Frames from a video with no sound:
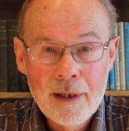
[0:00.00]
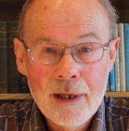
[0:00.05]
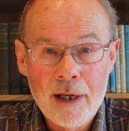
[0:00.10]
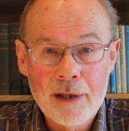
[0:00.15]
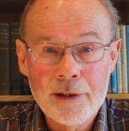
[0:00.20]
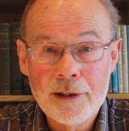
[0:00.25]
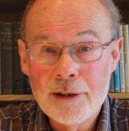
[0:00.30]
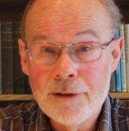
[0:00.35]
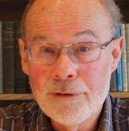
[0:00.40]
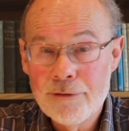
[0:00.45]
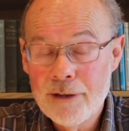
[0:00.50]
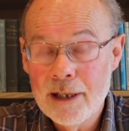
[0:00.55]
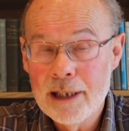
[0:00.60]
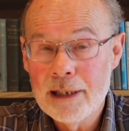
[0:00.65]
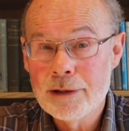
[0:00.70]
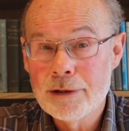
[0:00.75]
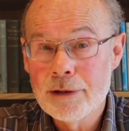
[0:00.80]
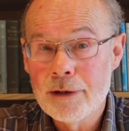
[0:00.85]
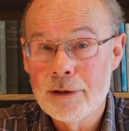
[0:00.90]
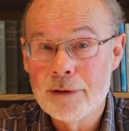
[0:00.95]
And the
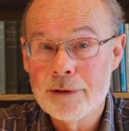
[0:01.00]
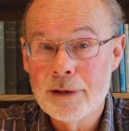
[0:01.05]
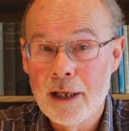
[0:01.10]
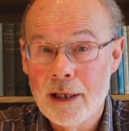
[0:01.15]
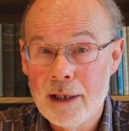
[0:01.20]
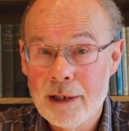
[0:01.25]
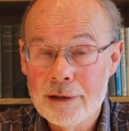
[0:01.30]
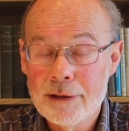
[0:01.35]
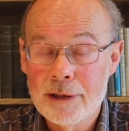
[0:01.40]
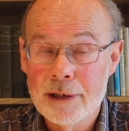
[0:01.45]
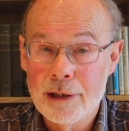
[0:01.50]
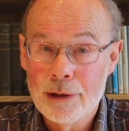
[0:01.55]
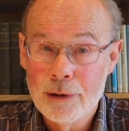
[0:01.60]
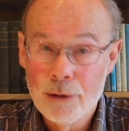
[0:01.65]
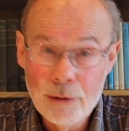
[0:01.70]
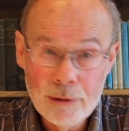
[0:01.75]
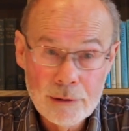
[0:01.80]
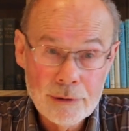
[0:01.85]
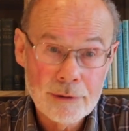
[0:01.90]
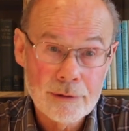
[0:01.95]
effects on Arctic
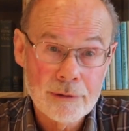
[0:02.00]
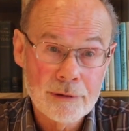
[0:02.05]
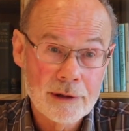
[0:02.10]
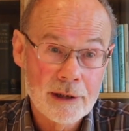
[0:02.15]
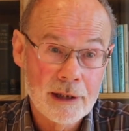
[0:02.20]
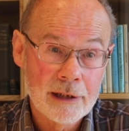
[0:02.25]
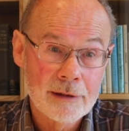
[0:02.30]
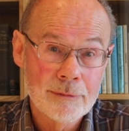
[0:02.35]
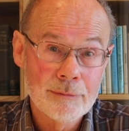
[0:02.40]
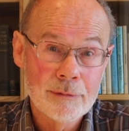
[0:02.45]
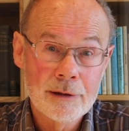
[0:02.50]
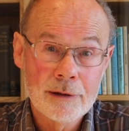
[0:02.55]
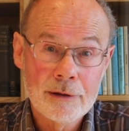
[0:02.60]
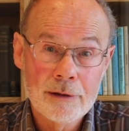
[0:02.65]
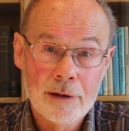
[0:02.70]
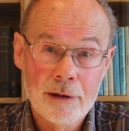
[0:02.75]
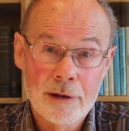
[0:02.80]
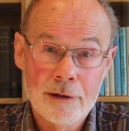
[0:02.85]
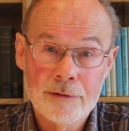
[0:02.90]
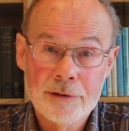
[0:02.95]
coastal settlements
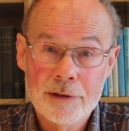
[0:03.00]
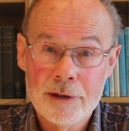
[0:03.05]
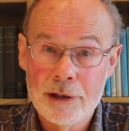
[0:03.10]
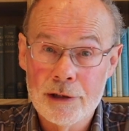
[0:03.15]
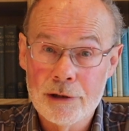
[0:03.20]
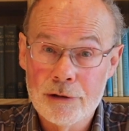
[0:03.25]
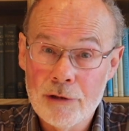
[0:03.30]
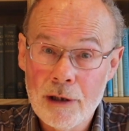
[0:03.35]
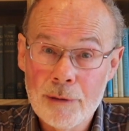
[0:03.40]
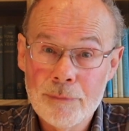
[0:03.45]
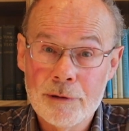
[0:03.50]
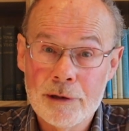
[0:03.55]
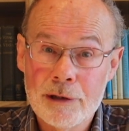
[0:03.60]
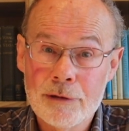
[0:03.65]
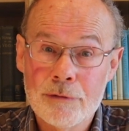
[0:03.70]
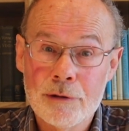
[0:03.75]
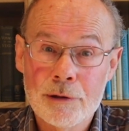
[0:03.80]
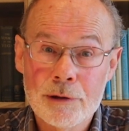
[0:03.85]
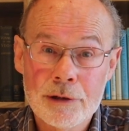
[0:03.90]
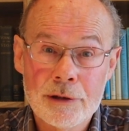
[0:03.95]
of such rapid
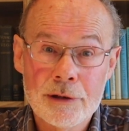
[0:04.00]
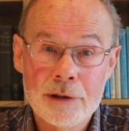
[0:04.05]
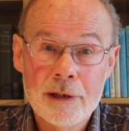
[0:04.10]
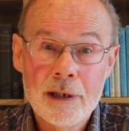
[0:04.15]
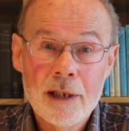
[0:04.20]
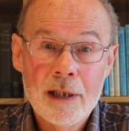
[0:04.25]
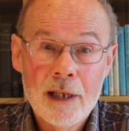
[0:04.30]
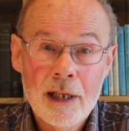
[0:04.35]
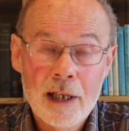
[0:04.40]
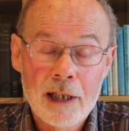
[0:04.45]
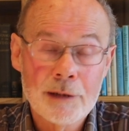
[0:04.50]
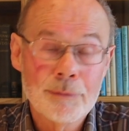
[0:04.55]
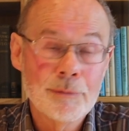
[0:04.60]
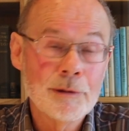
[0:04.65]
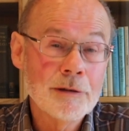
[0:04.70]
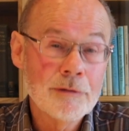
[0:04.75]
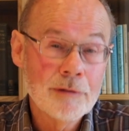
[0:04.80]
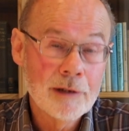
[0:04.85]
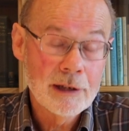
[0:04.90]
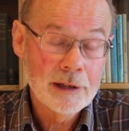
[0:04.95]
erosion has
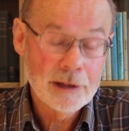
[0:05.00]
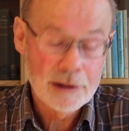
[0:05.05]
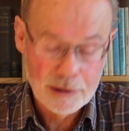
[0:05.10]
been really